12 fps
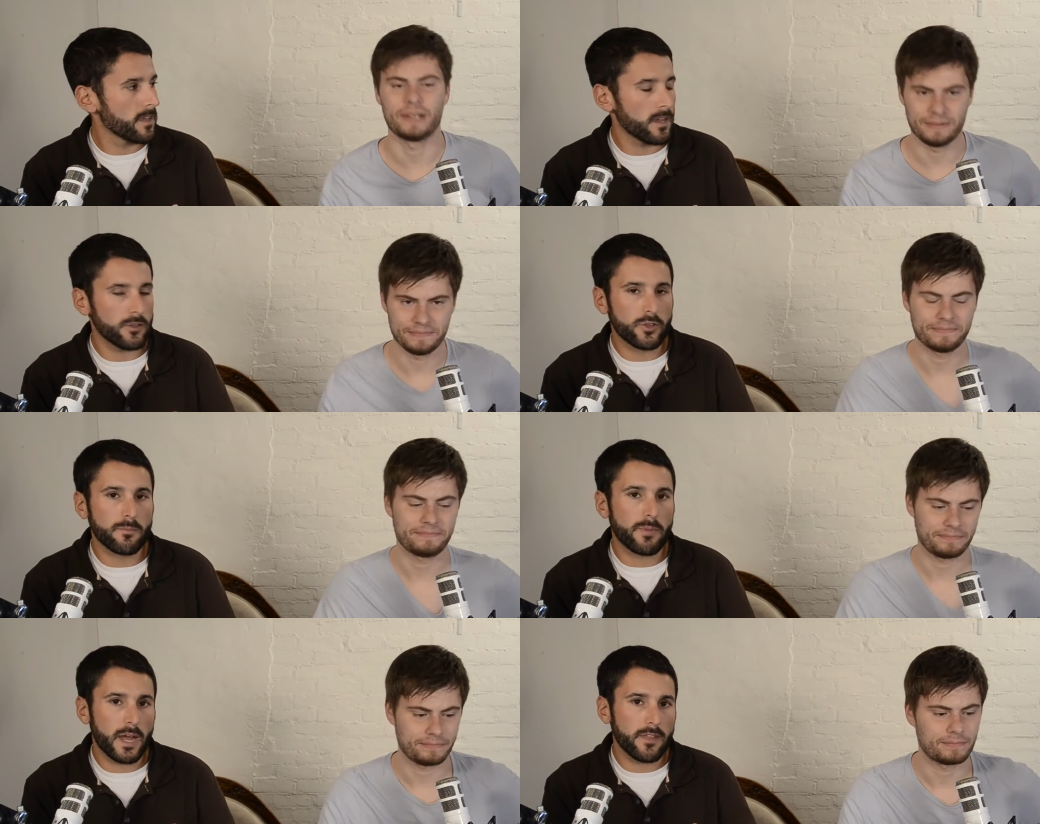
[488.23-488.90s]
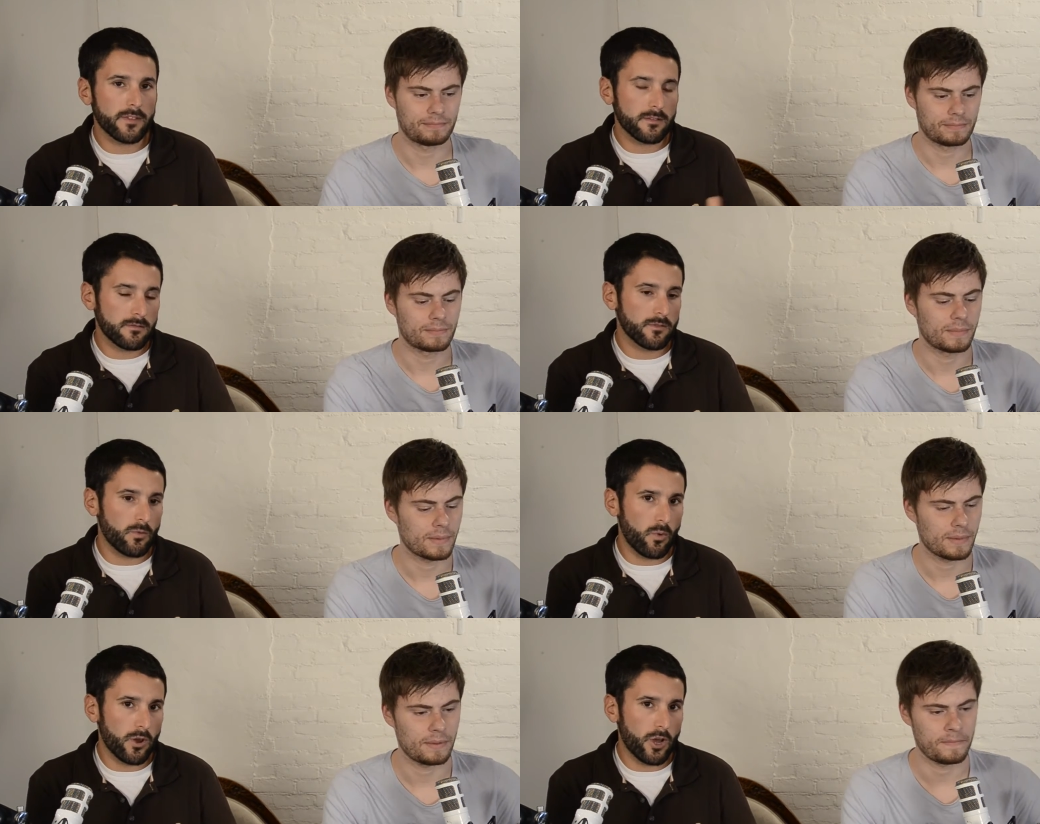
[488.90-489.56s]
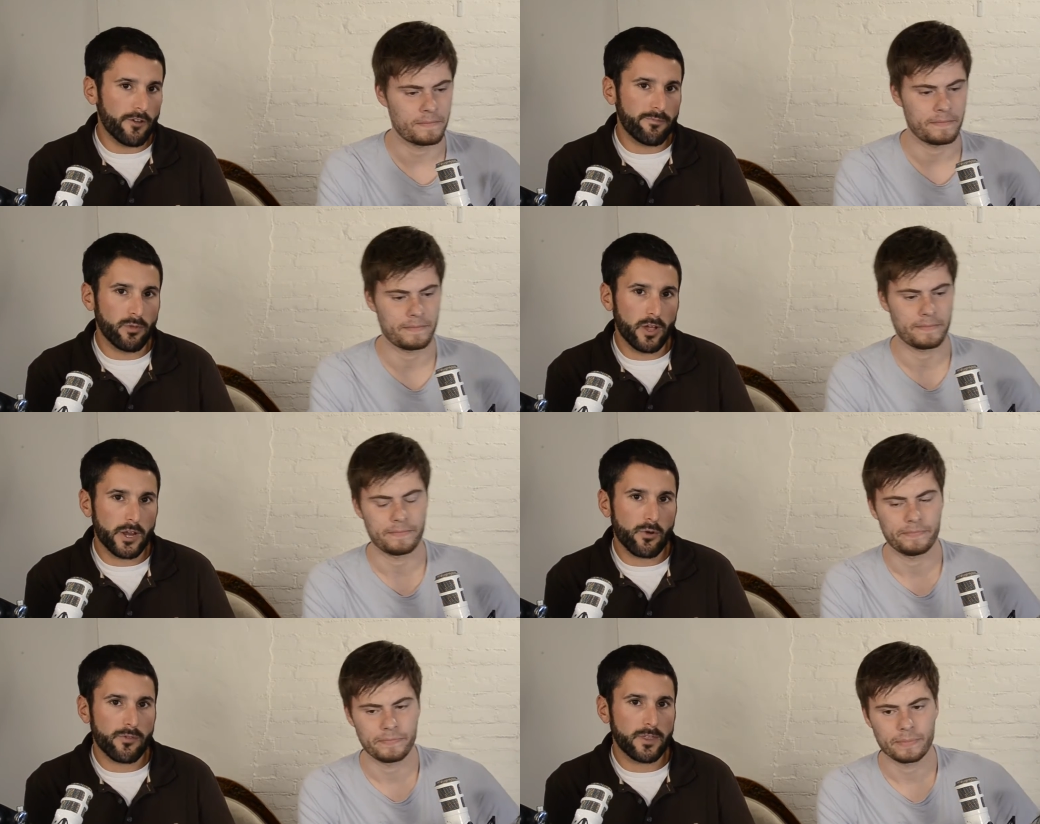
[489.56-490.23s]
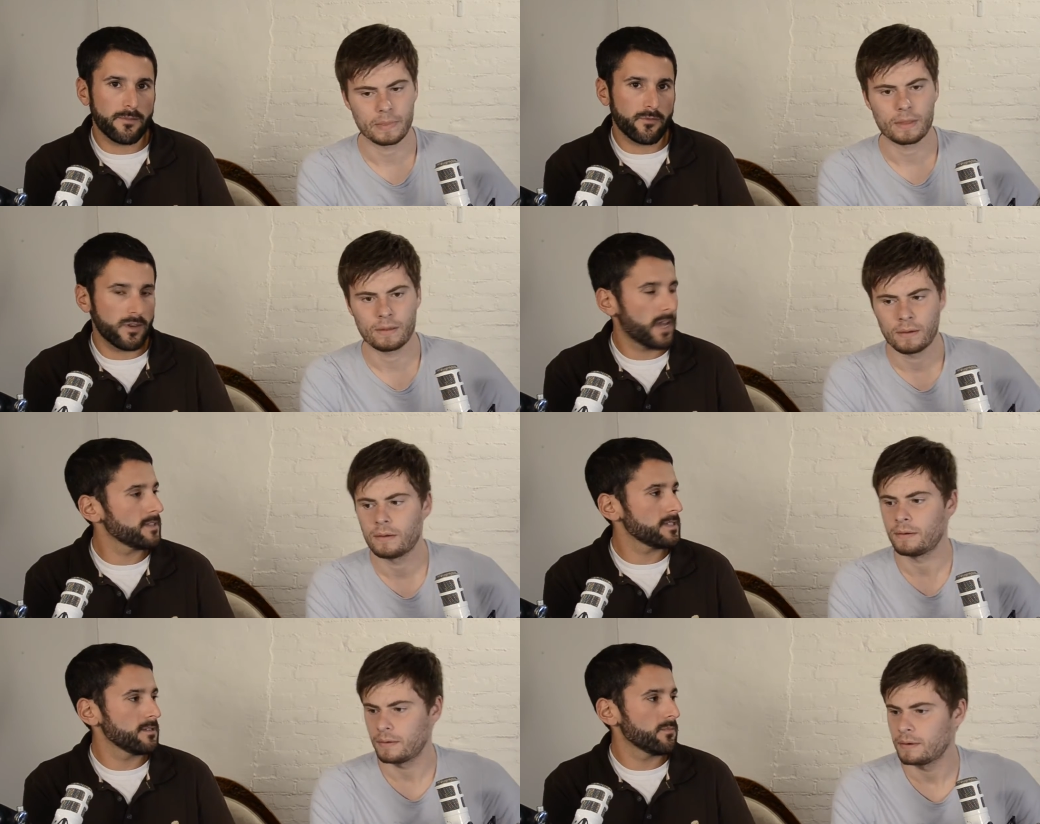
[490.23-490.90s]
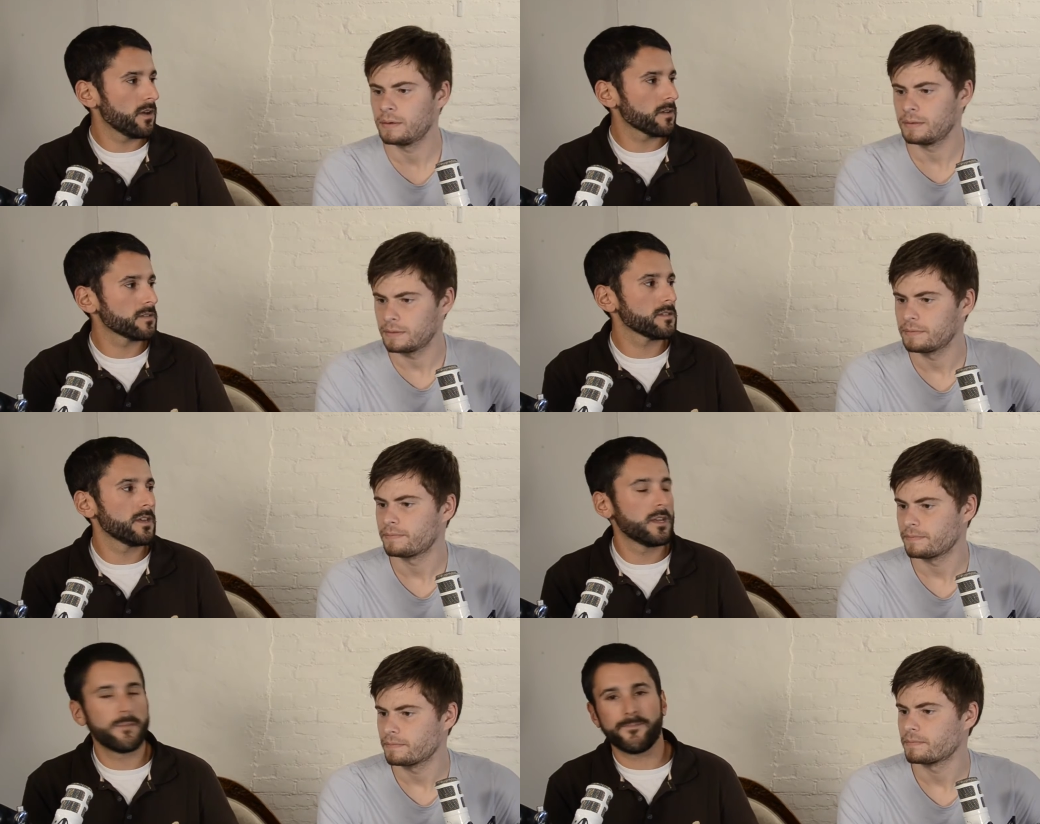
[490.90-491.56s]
Speaker 1: But. Yeah, you can buy the the one off plugin or theme for 19 bucks.